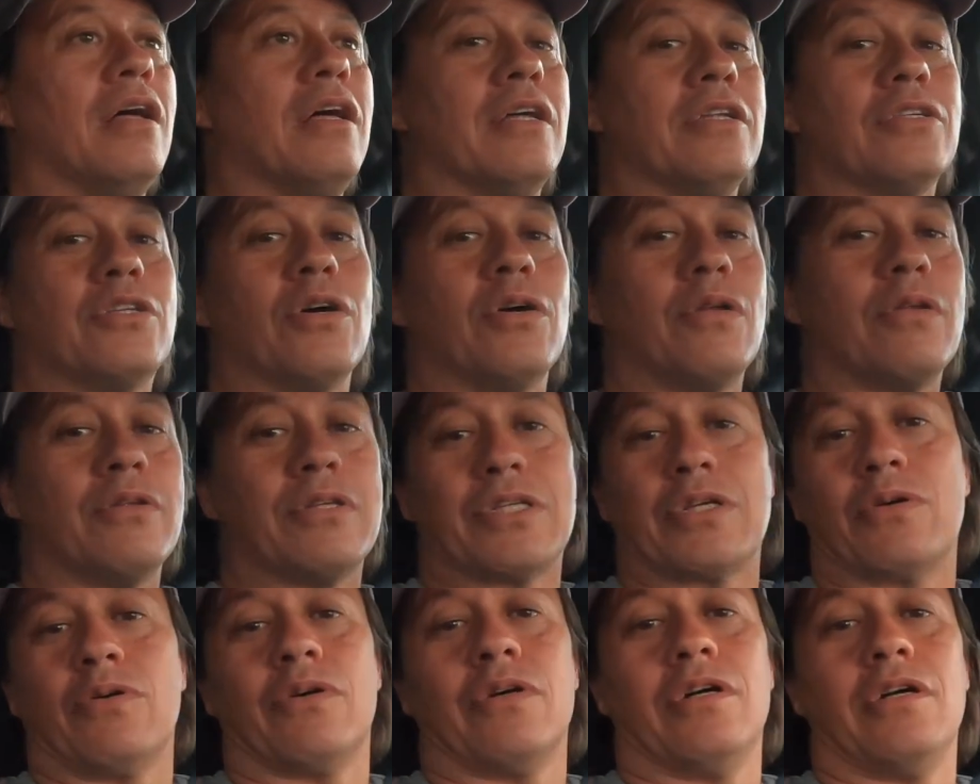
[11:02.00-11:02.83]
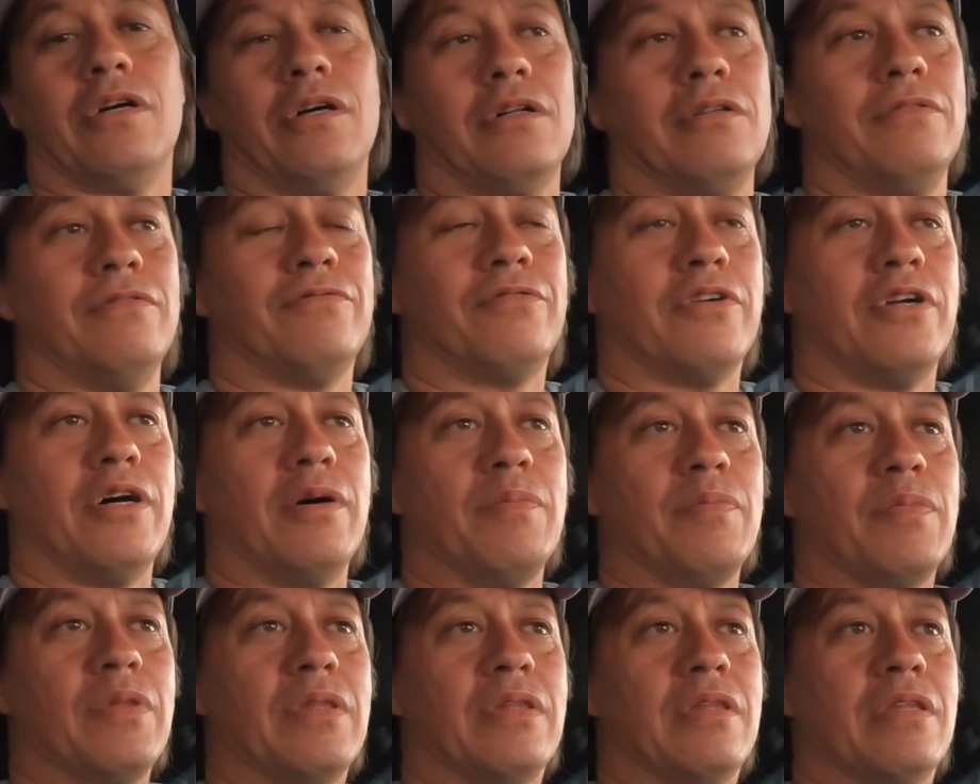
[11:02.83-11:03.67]
Total squirrel
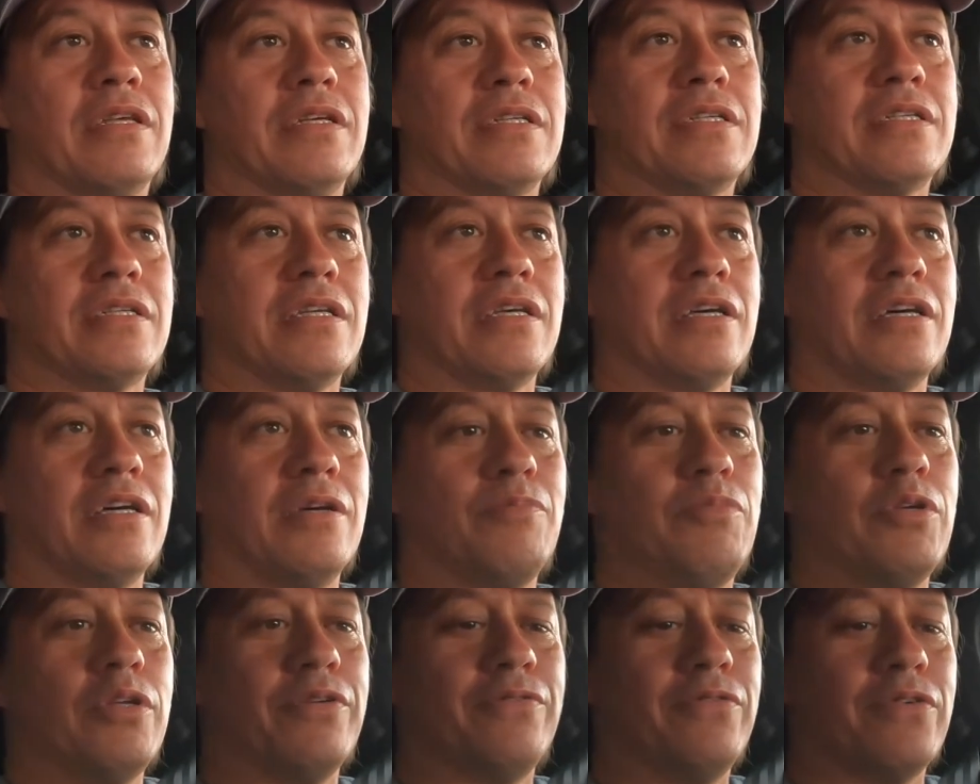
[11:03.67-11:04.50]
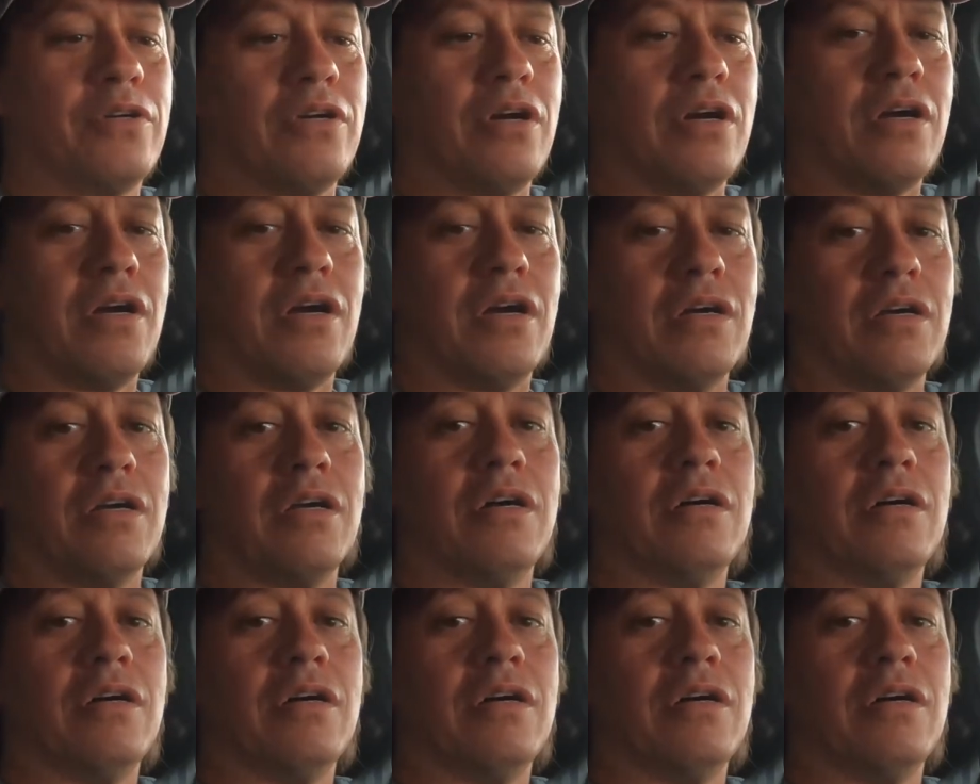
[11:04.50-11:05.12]
from this beautiful car.